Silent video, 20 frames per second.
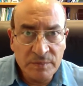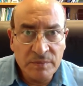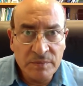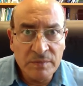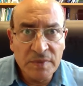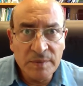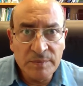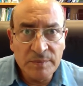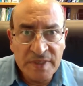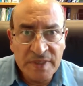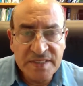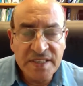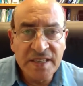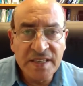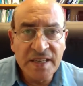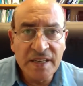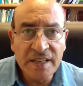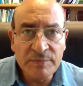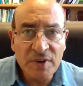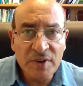
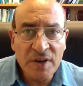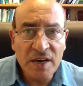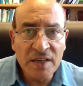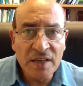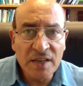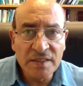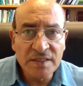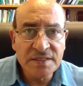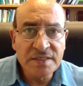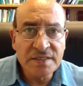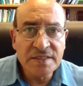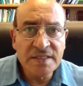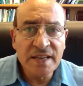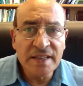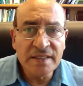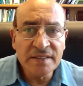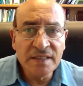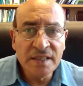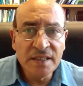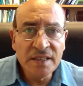material models that
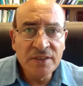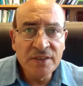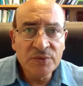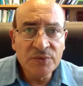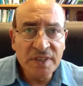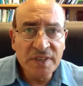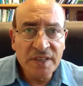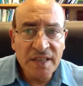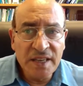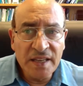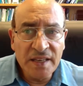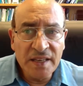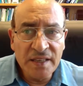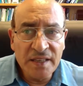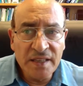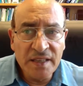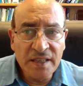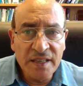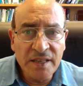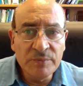we can
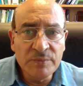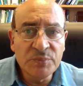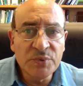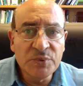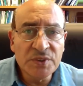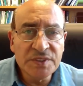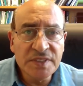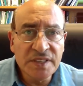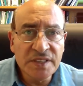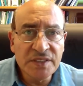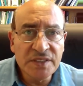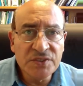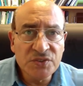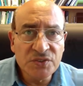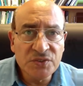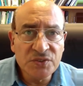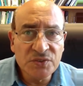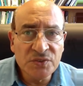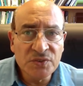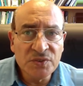input
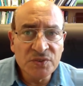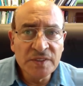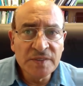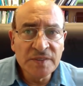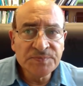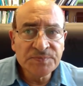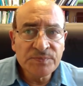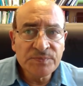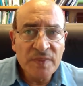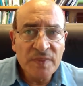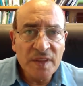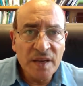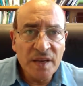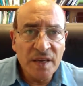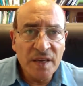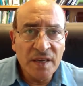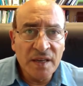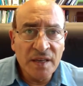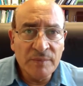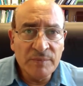into
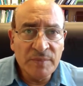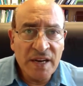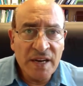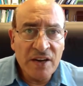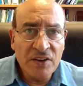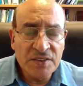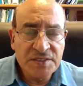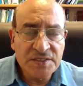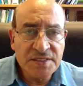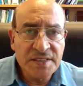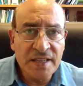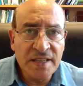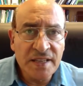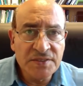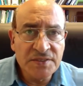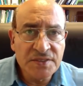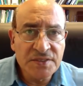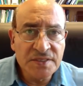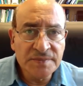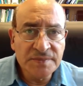by
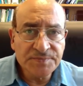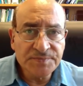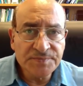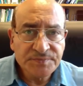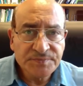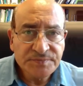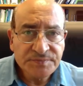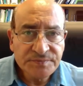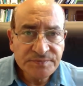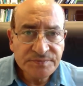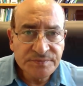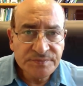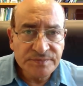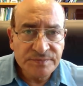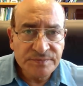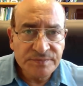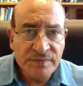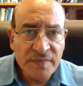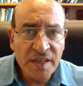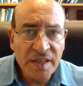ourselves
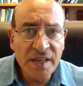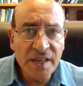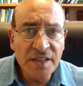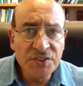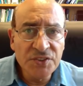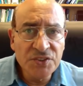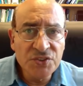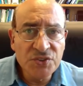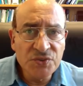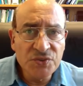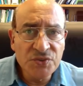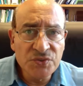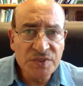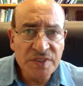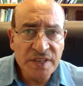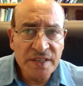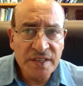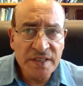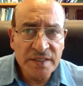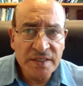into
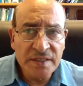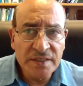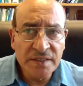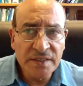the